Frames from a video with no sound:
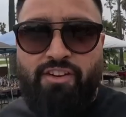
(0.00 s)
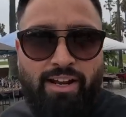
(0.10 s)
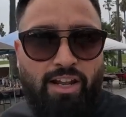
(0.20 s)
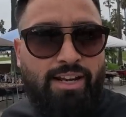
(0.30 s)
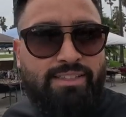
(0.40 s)

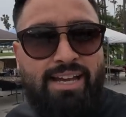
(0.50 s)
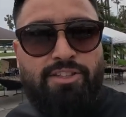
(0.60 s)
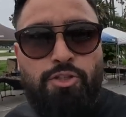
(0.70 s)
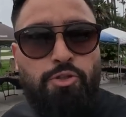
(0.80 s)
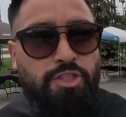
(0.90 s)
find a lot of
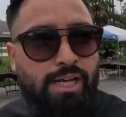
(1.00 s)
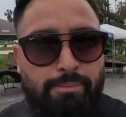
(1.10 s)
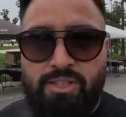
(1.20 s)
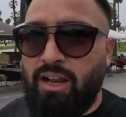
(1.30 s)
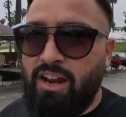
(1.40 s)
tattoo
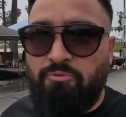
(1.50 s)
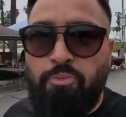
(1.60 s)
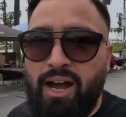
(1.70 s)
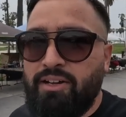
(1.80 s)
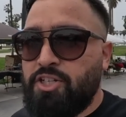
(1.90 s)
shops, a lot of
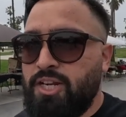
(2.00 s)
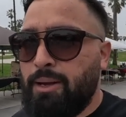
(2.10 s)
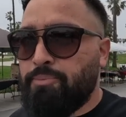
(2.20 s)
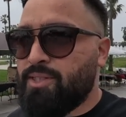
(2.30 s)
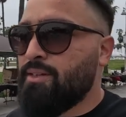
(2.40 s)
pot
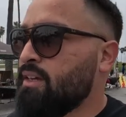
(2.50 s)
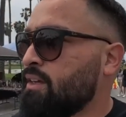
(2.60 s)
shops.